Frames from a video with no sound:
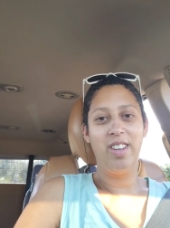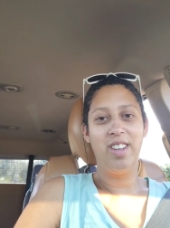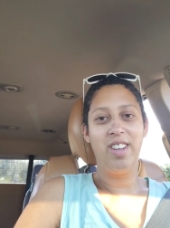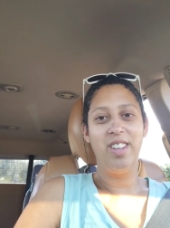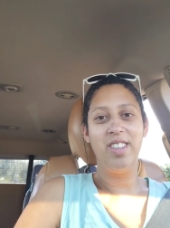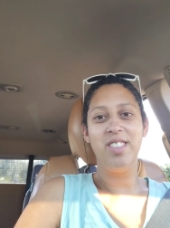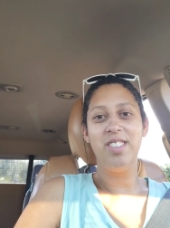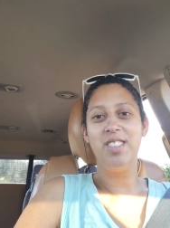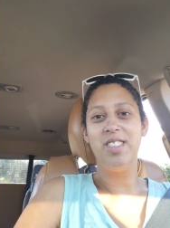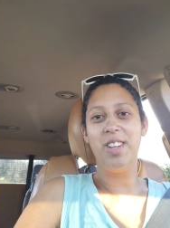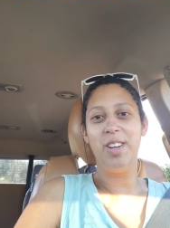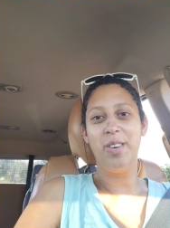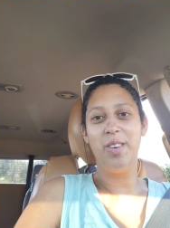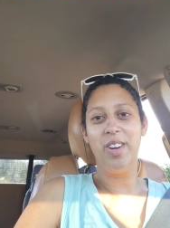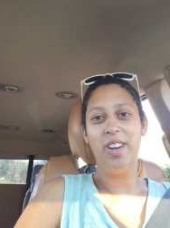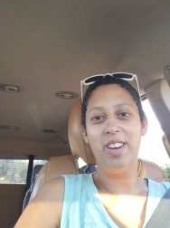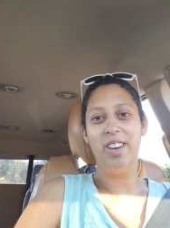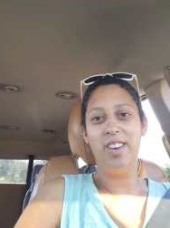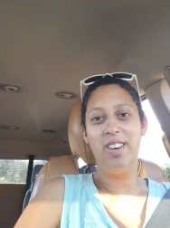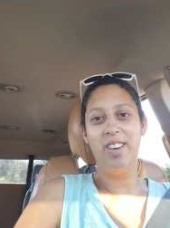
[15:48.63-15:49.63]

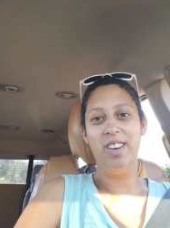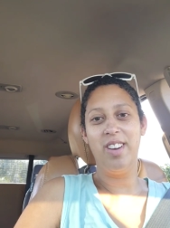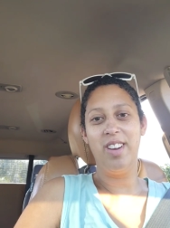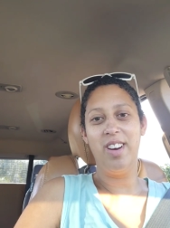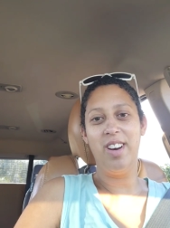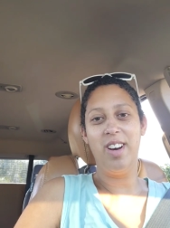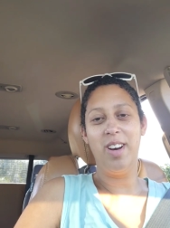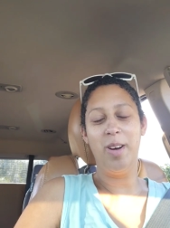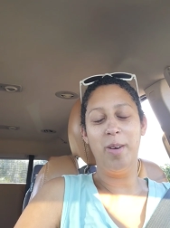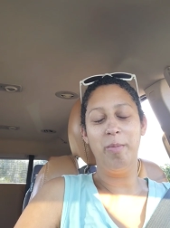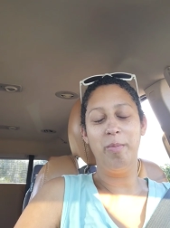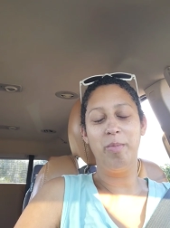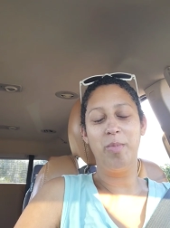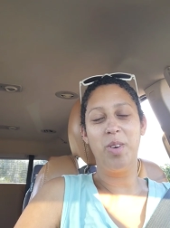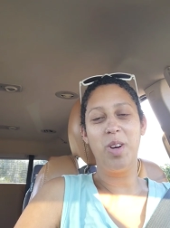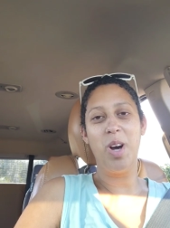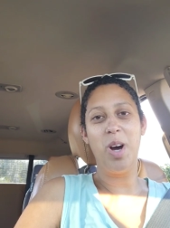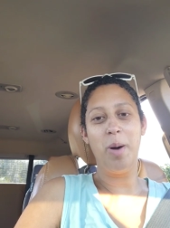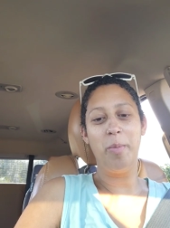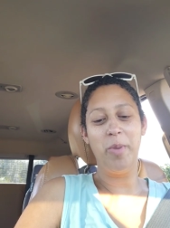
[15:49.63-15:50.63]
considerate
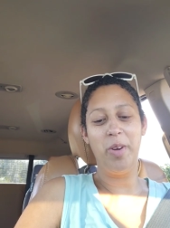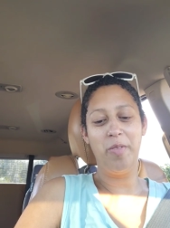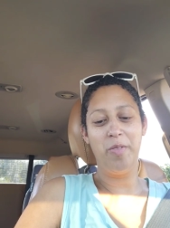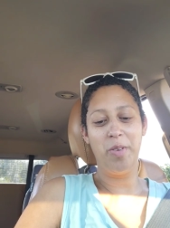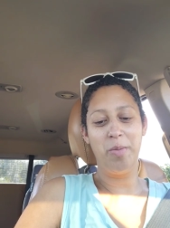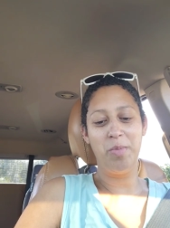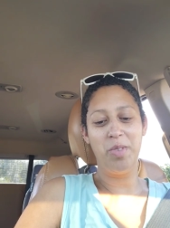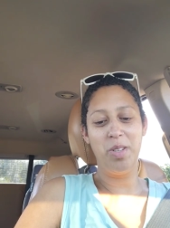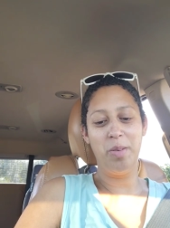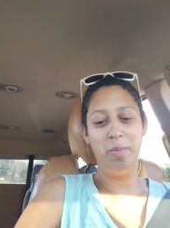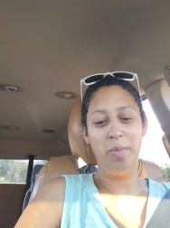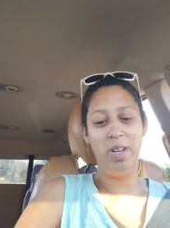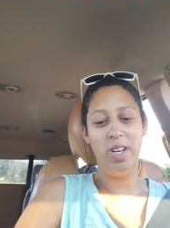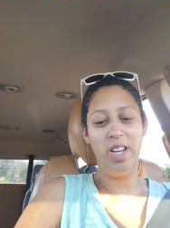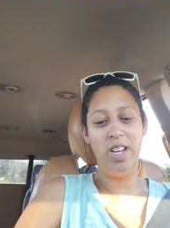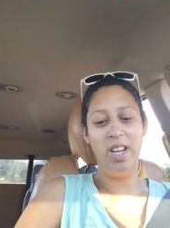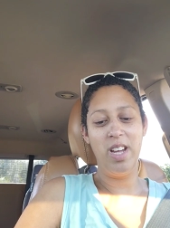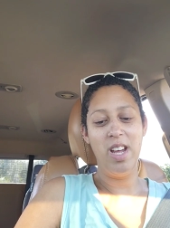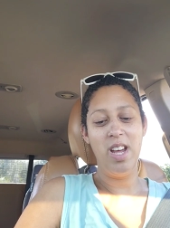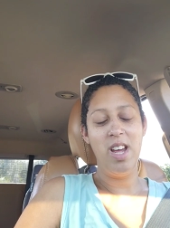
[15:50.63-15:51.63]
um, comment from
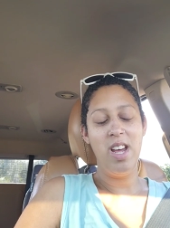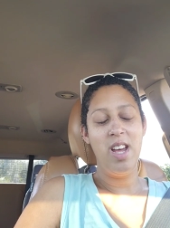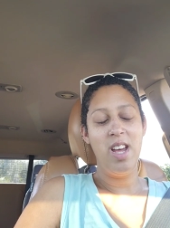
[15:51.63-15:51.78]
somebody